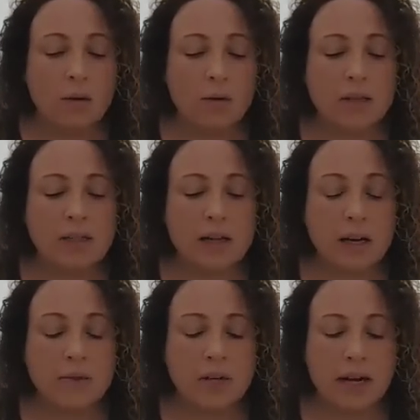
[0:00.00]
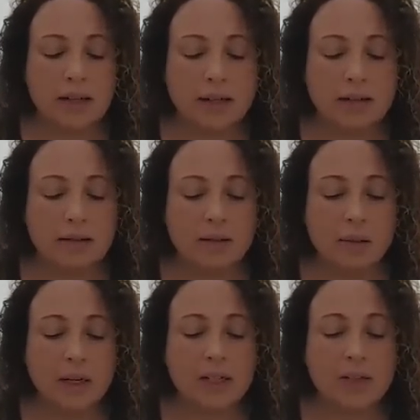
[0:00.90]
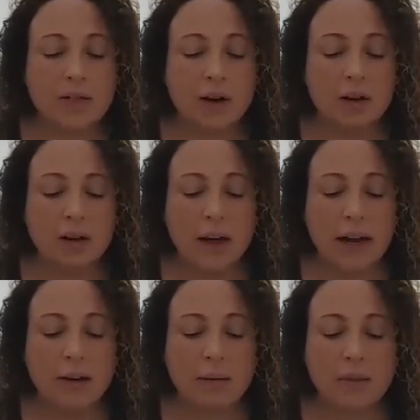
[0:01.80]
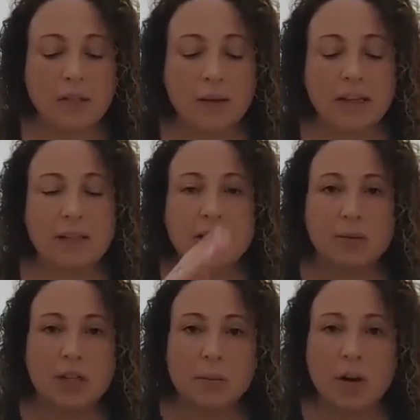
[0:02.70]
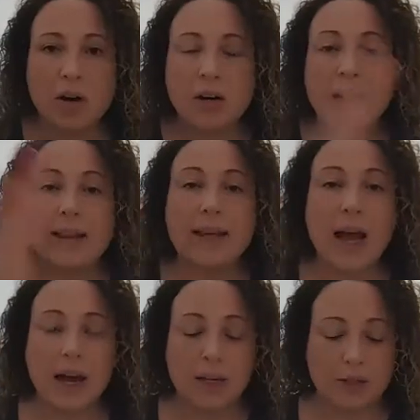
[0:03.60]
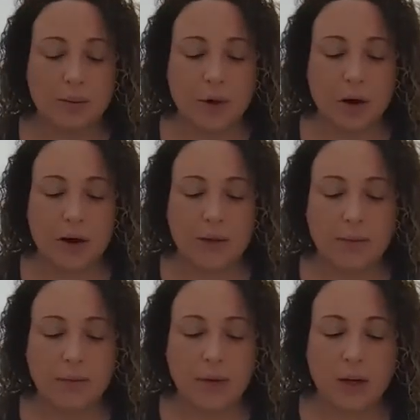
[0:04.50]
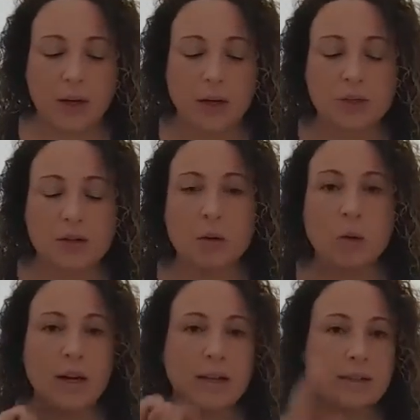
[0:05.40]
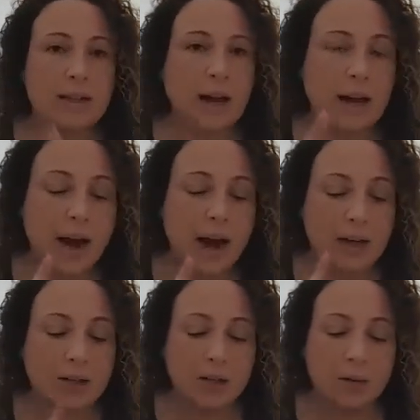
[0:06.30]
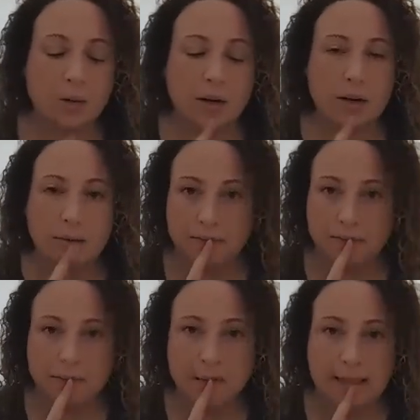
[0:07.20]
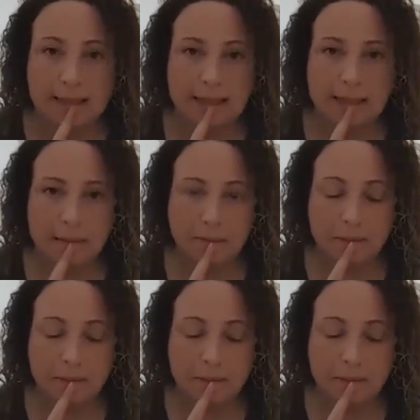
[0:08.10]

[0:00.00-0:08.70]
The subject, we need to draw a line between the subject part and the action part. So what is that action word? Do you guys see it?